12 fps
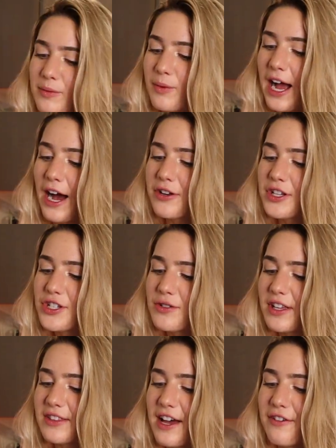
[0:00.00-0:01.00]
Well, how did you
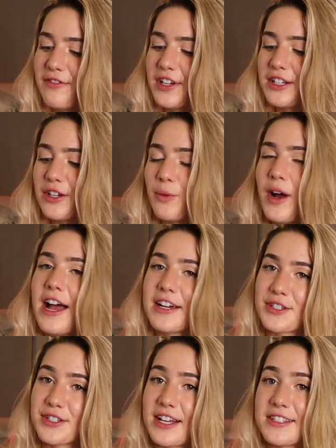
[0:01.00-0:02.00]
get that figure? What
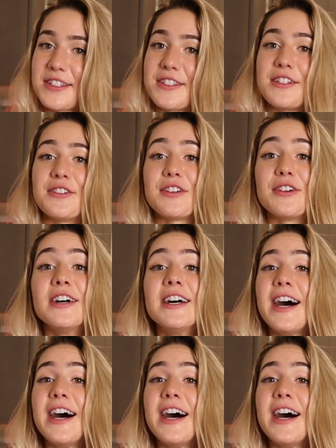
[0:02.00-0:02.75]
exercises do you do?